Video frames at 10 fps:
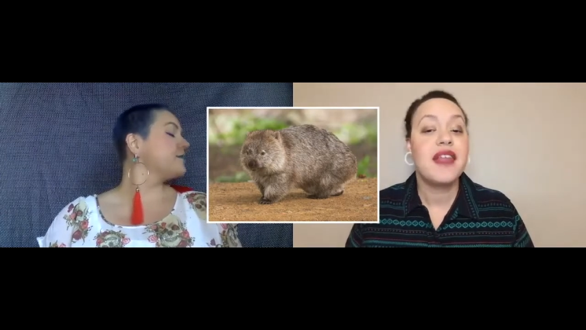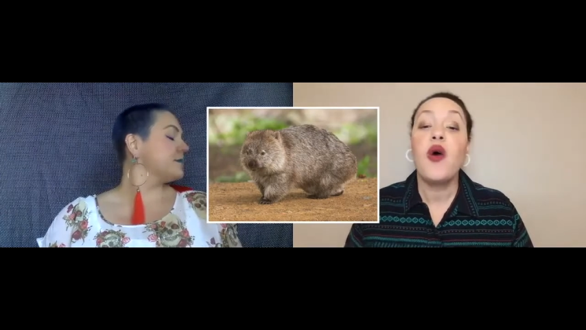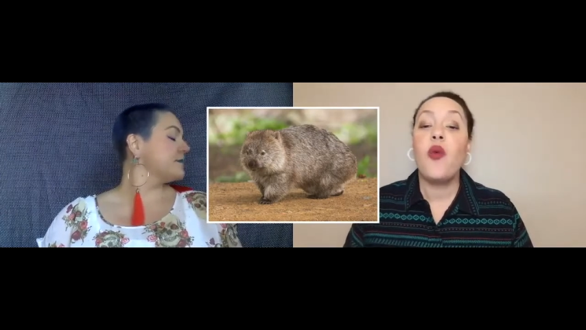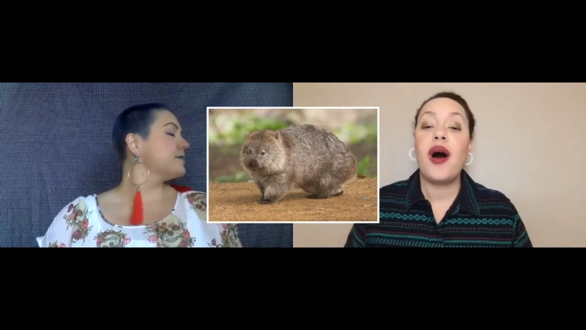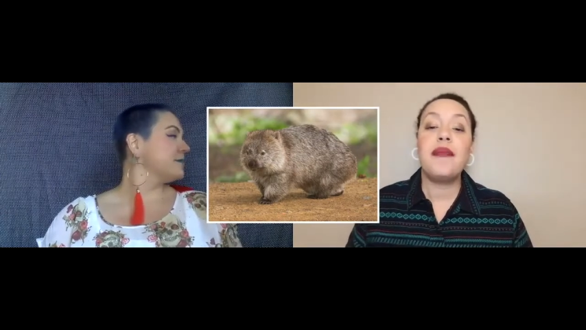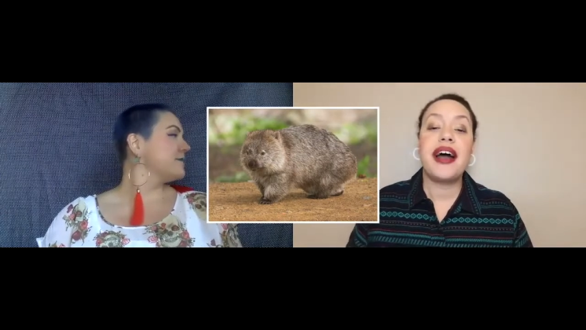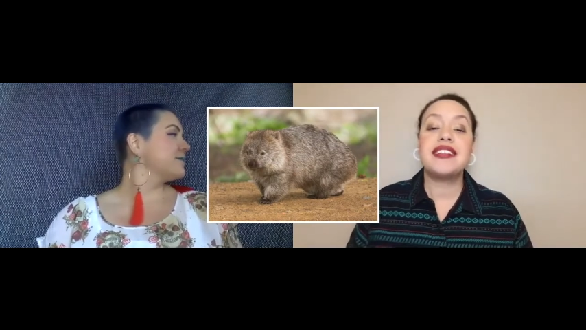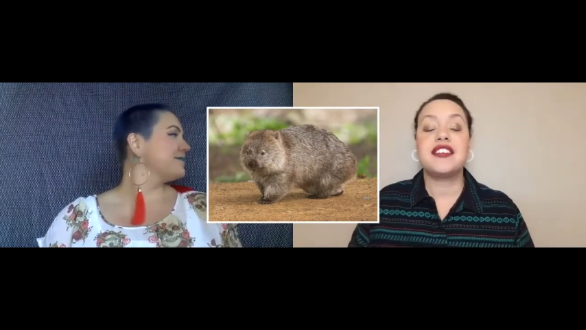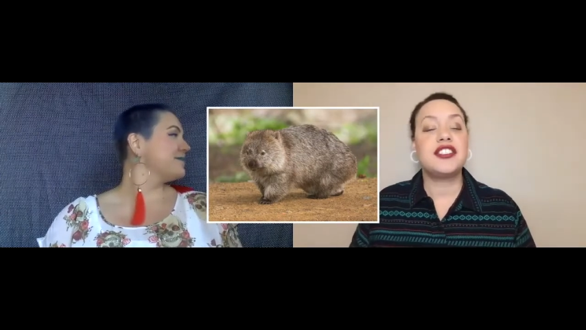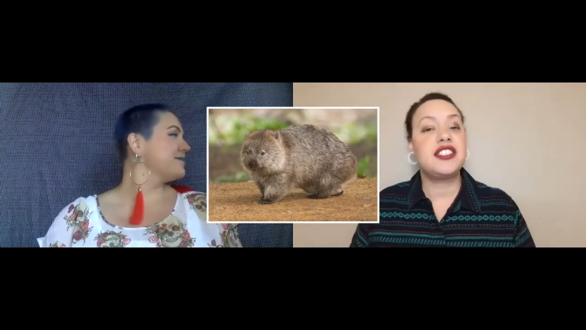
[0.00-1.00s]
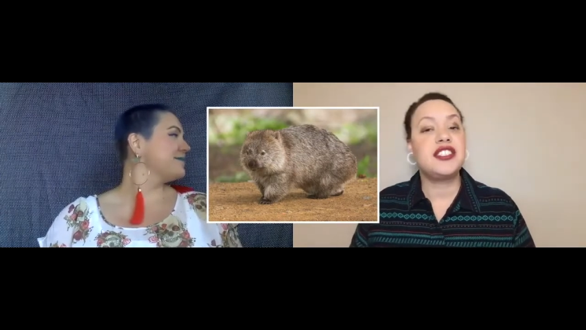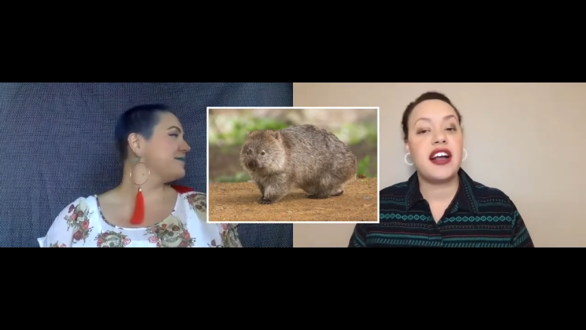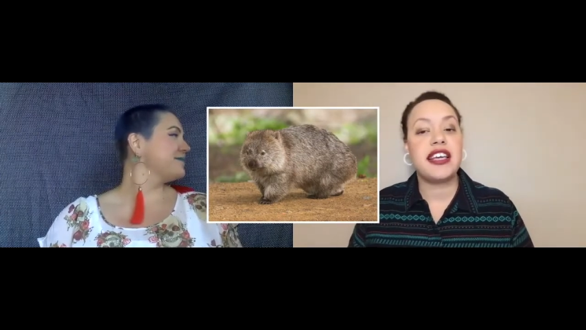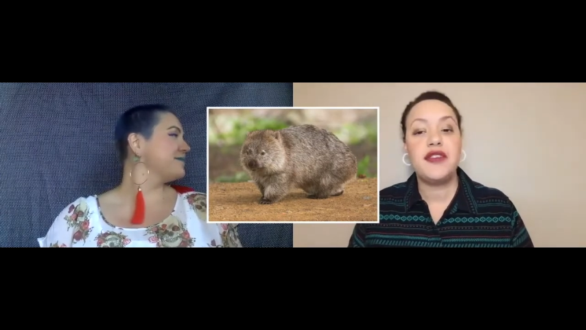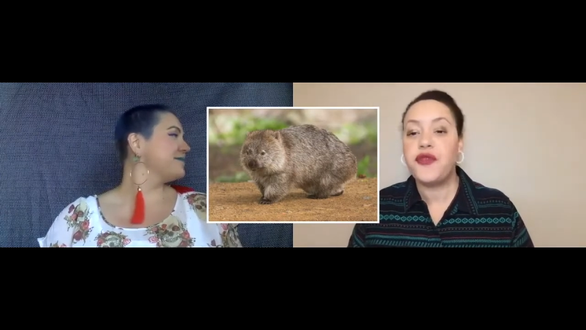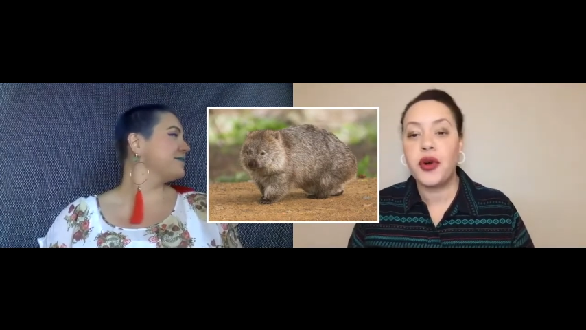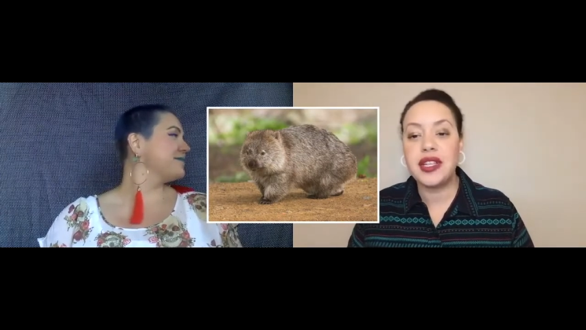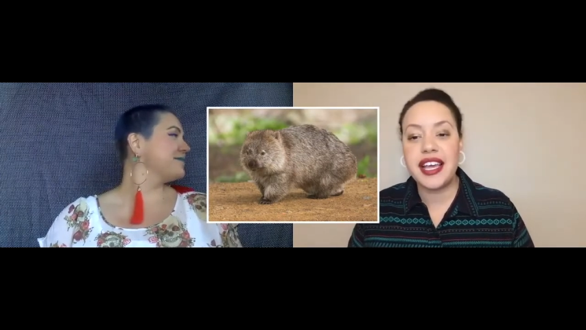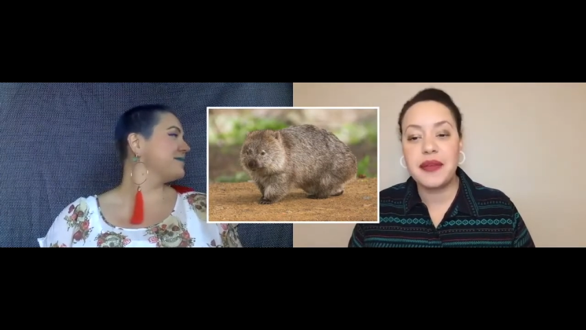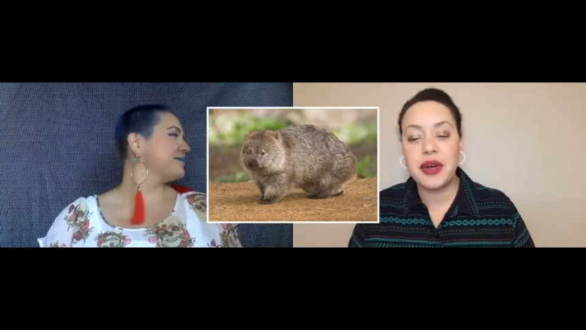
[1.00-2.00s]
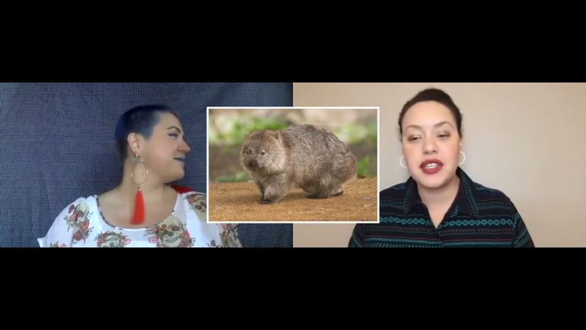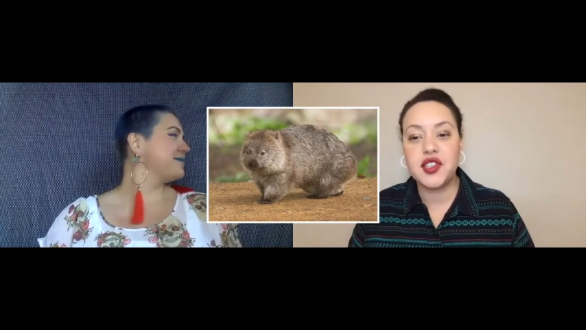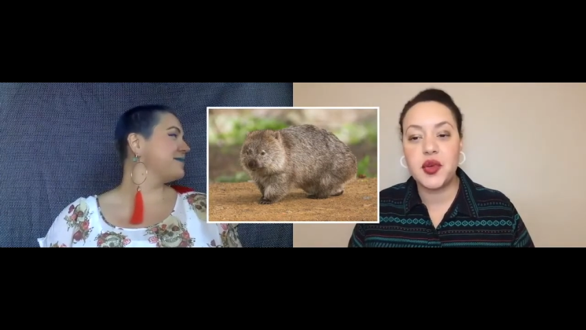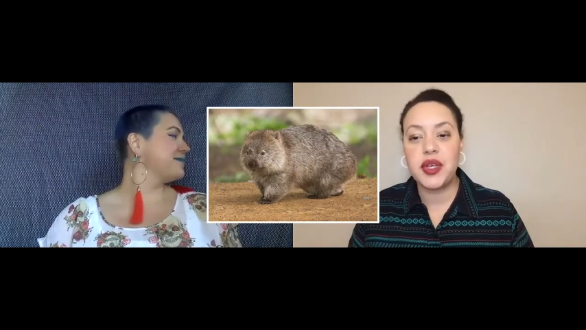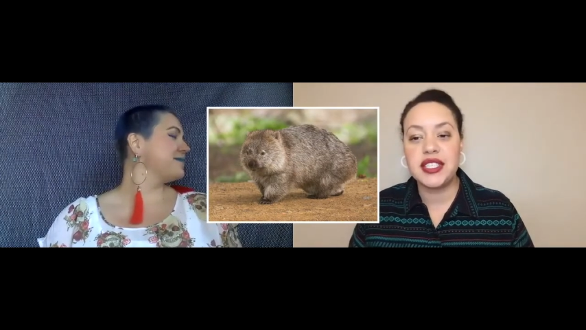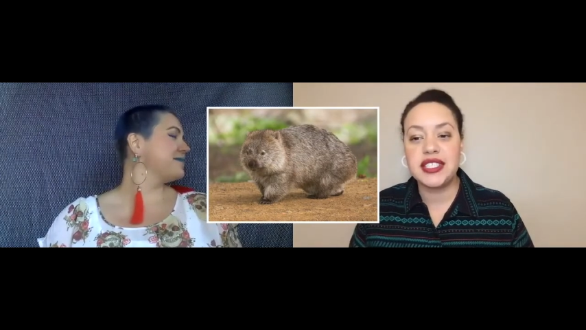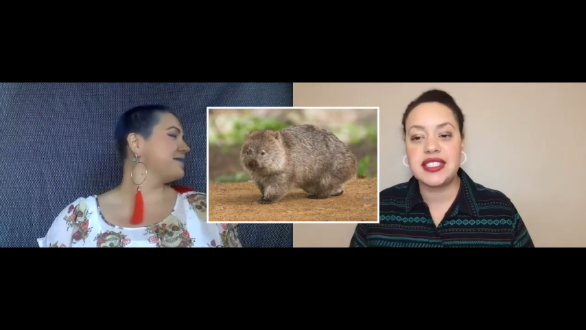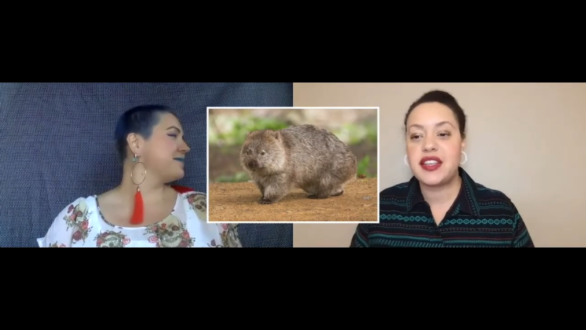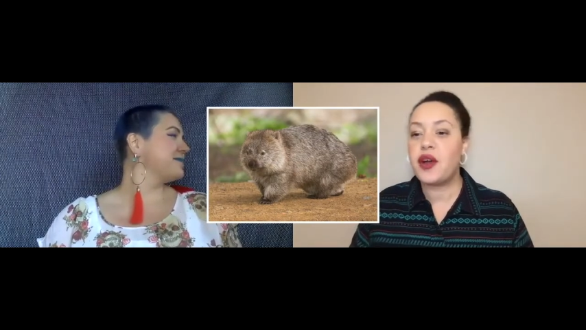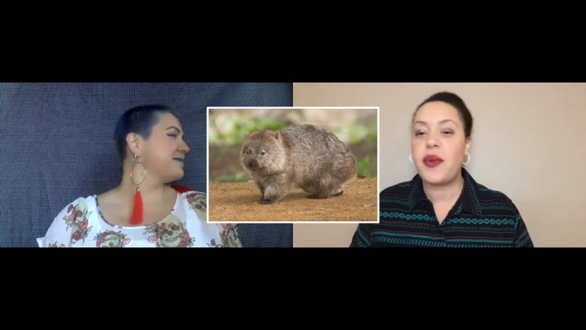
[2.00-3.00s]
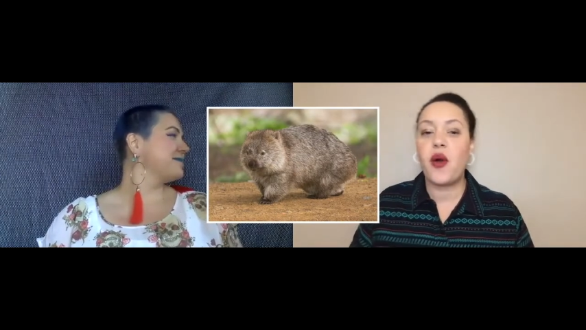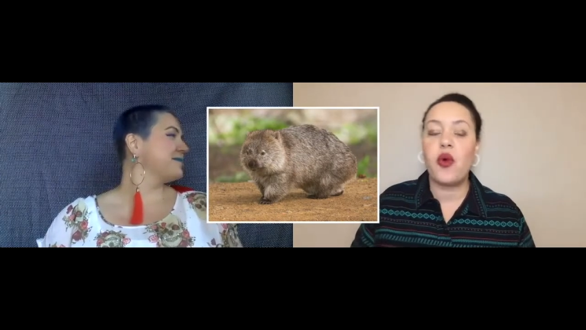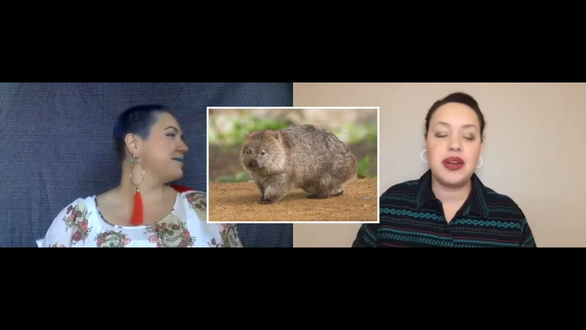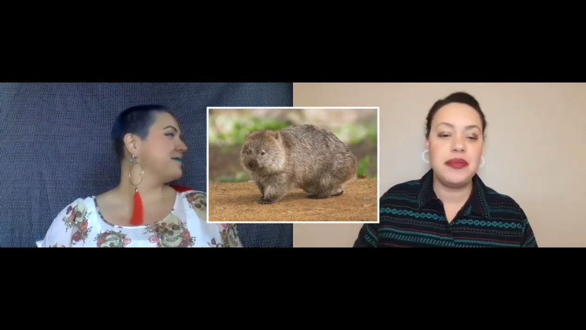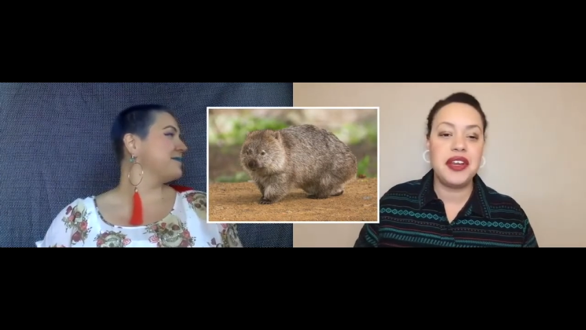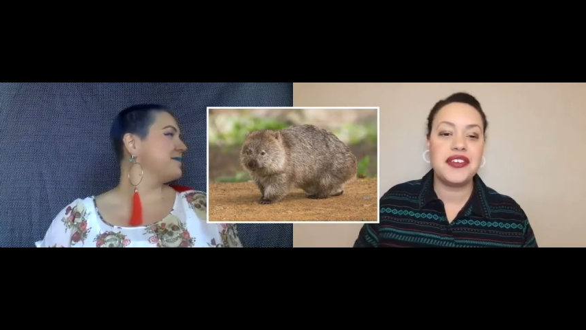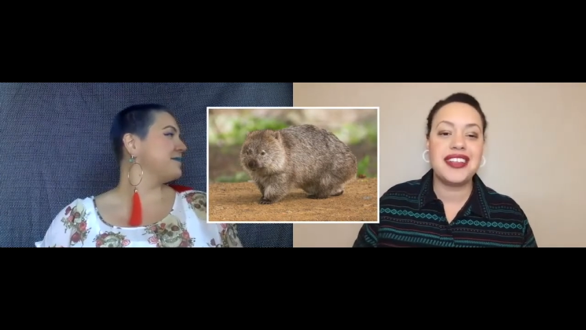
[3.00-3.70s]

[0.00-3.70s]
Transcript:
Speaker 1: Wombats are stocky, four legged marsupials. They're about one meter in